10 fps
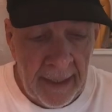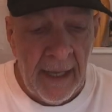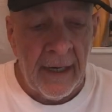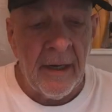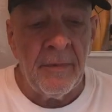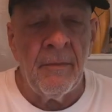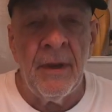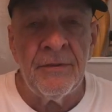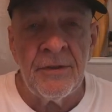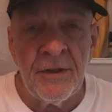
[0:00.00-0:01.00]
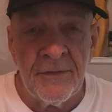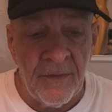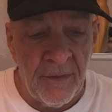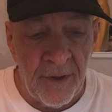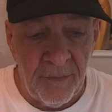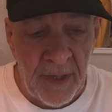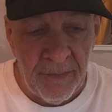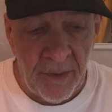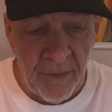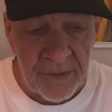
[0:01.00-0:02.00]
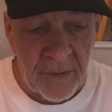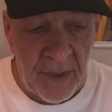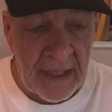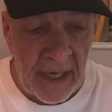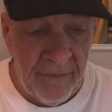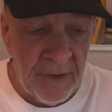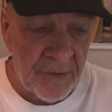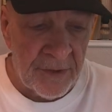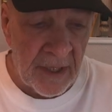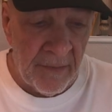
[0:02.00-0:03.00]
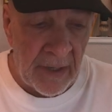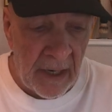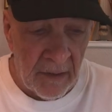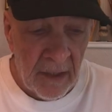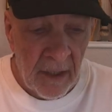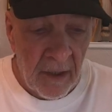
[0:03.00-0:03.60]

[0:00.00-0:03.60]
I got a couple messages from other people. It was really kind of interesting about